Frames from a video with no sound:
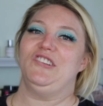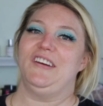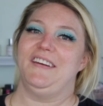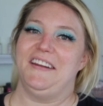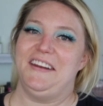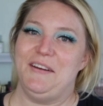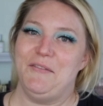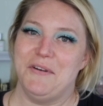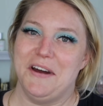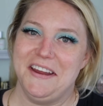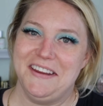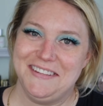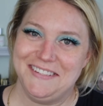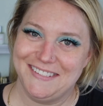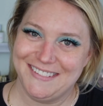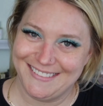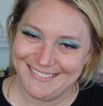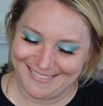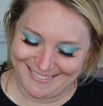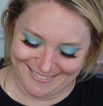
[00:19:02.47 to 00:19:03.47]
you
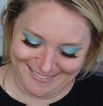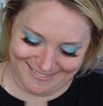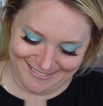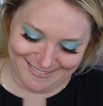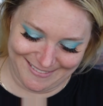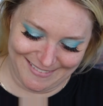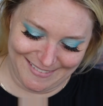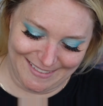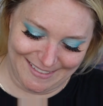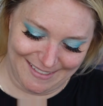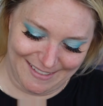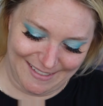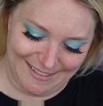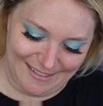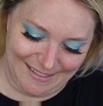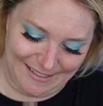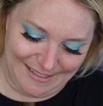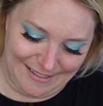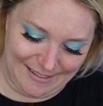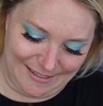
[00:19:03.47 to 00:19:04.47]
anyways.
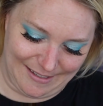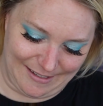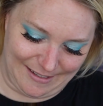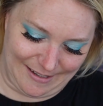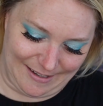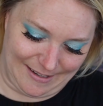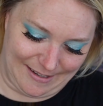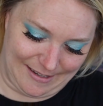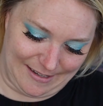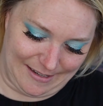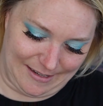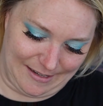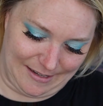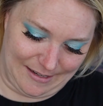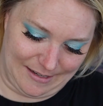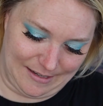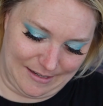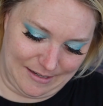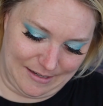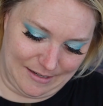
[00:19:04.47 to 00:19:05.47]
All right.
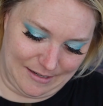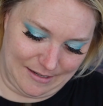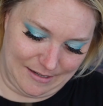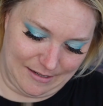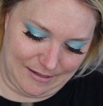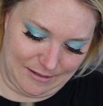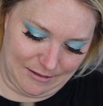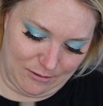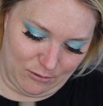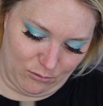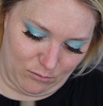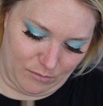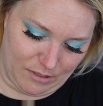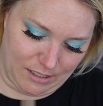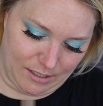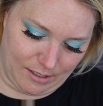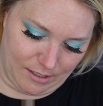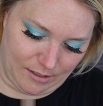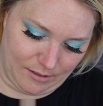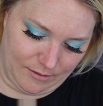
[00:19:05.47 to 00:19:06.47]
Oh
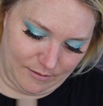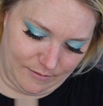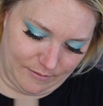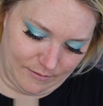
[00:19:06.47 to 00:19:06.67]
my.